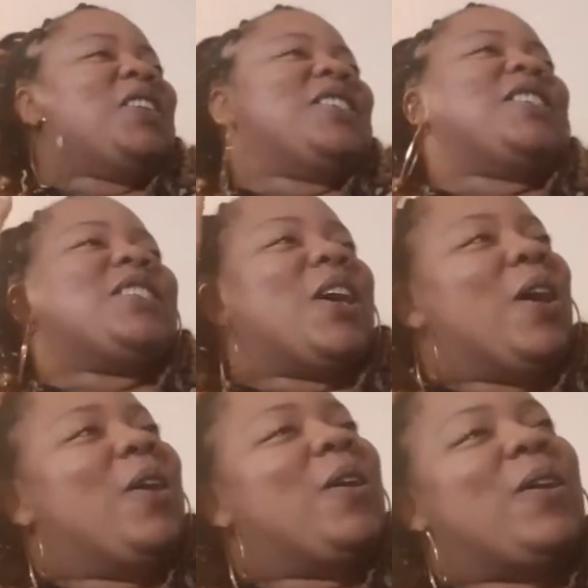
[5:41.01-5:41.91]

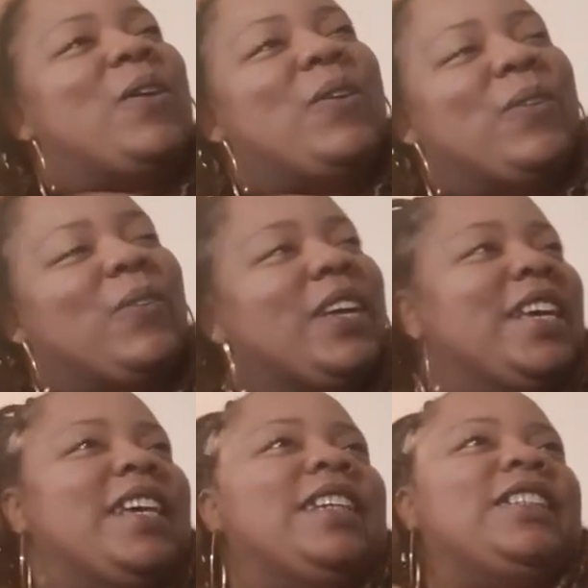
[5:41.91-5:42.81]
So
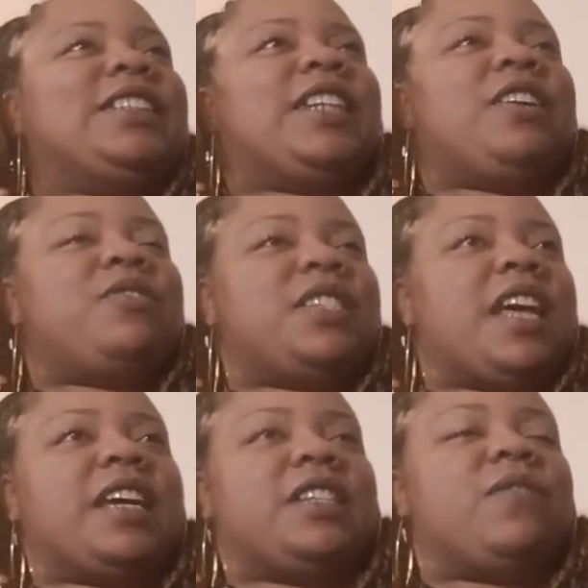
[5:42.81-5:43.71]
she was
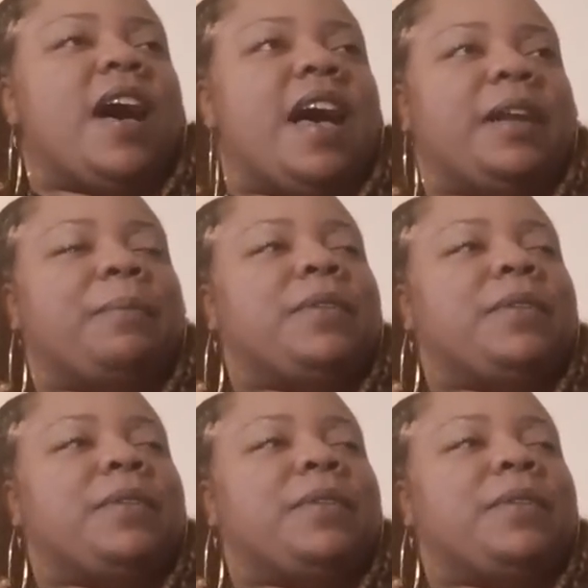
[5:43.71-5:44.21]
like, "It's fine."